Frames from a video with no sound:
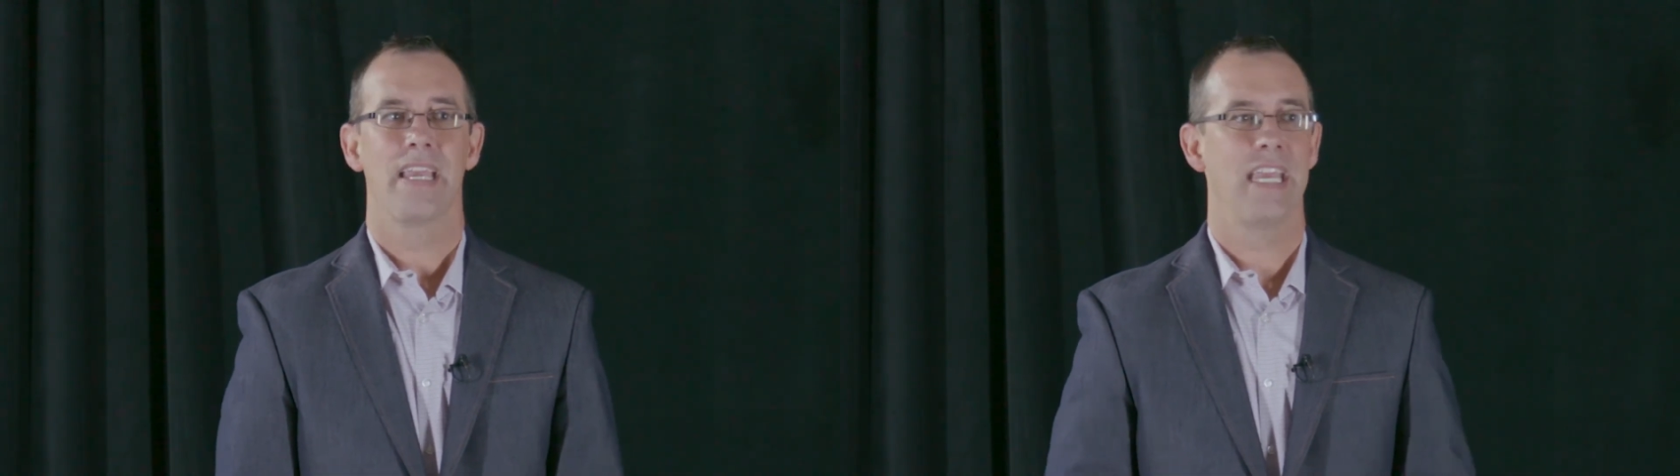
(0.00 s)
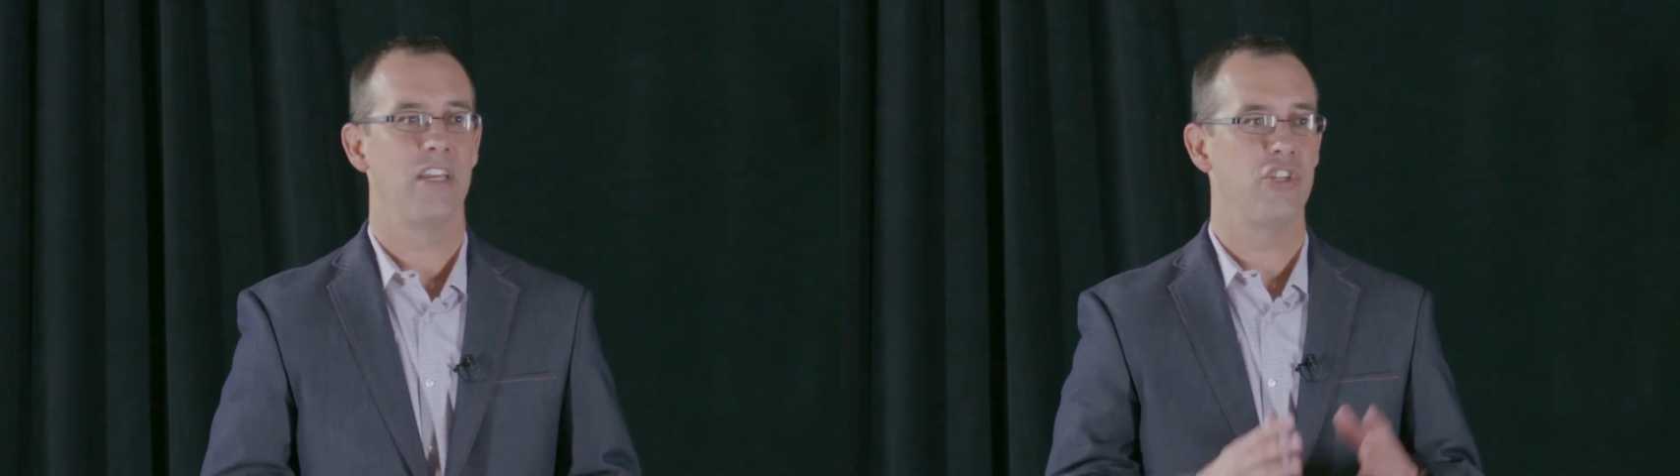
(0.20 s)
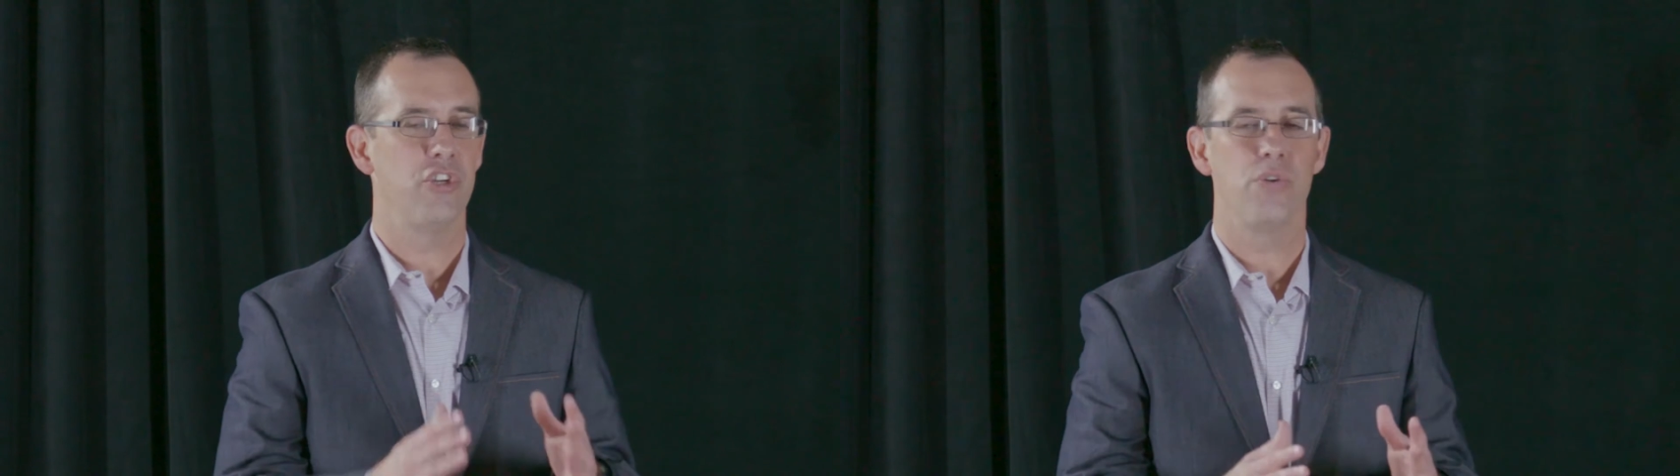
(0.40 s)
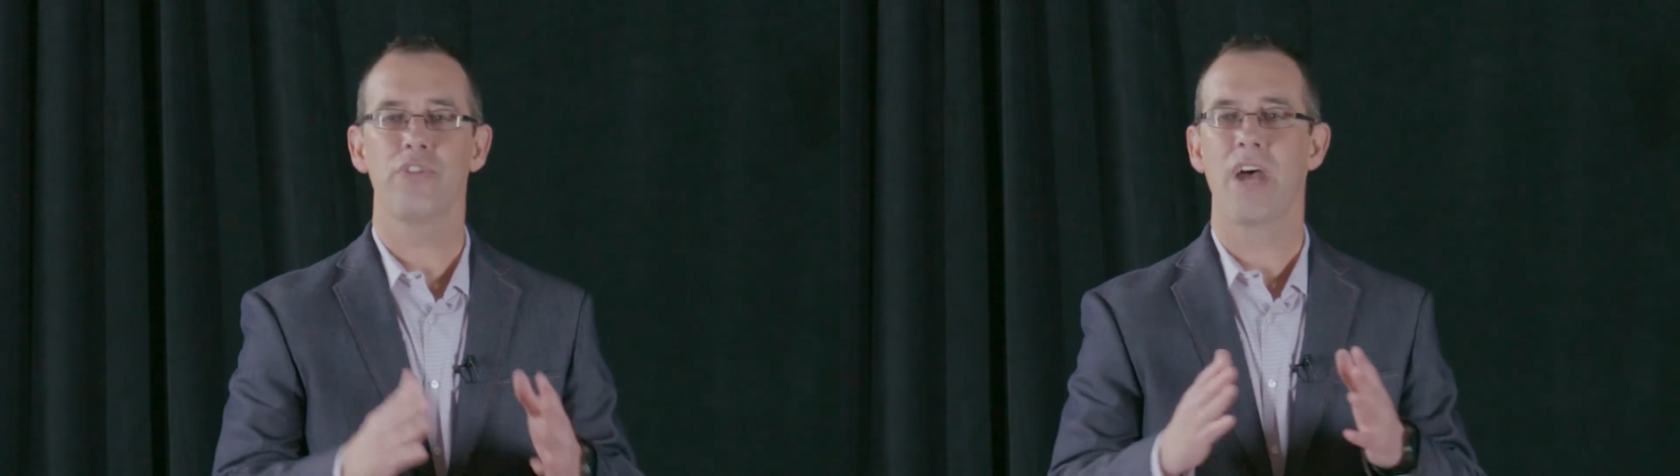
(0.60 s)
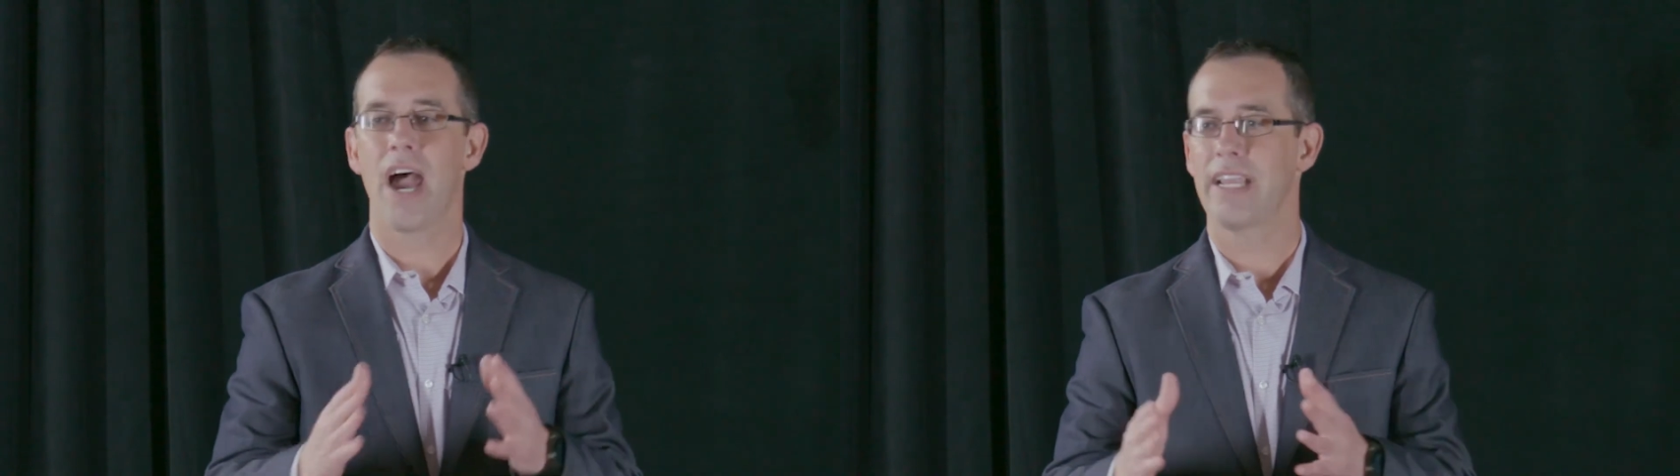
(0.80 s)
and
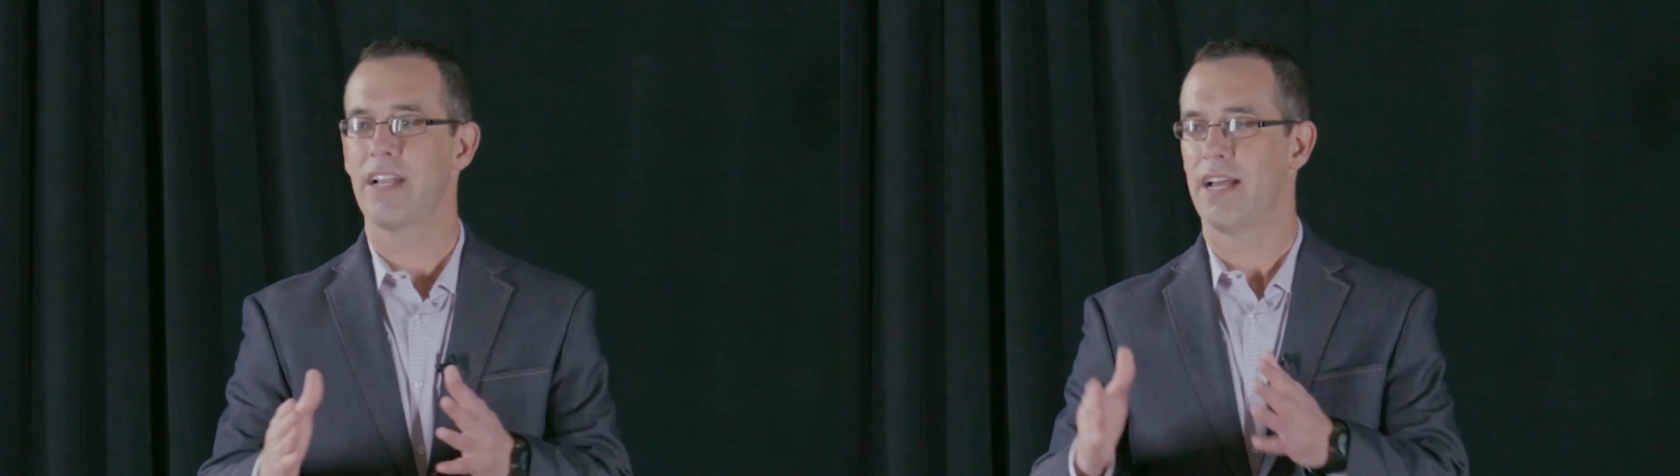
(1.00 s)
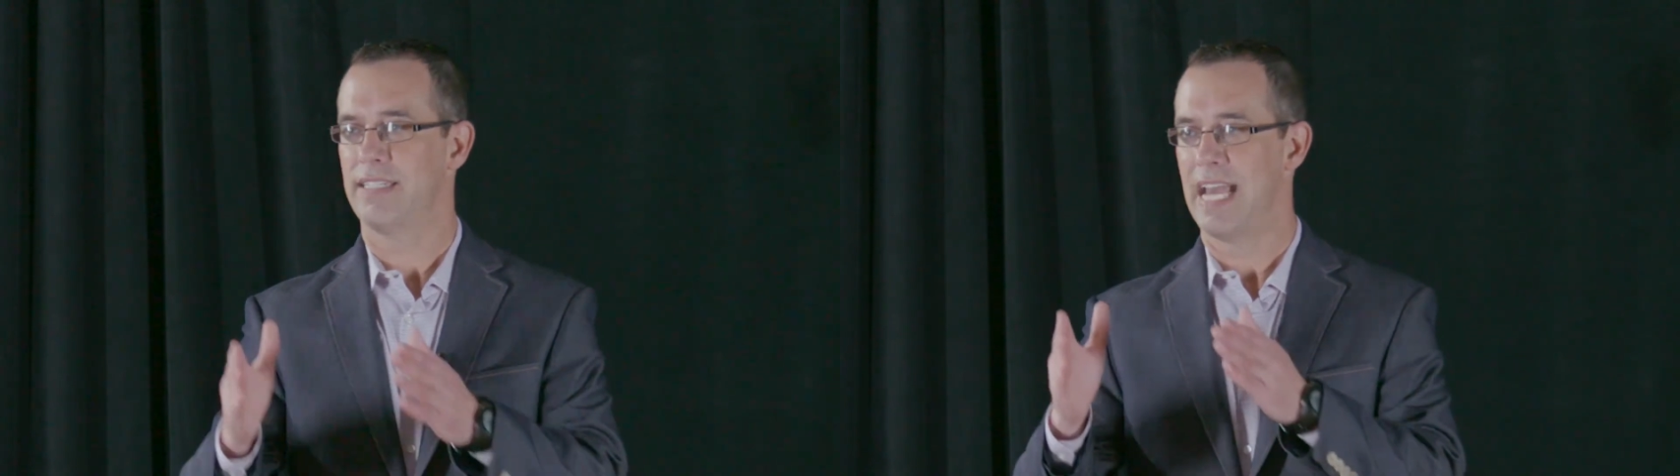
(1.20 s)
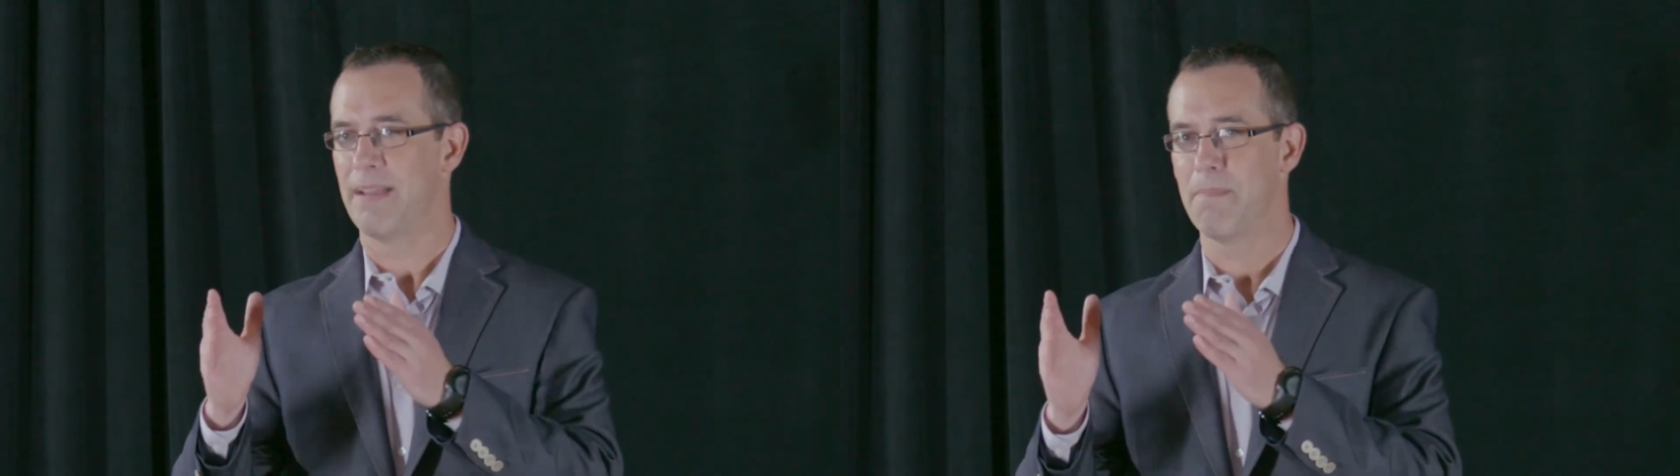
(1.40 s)
use eye contact.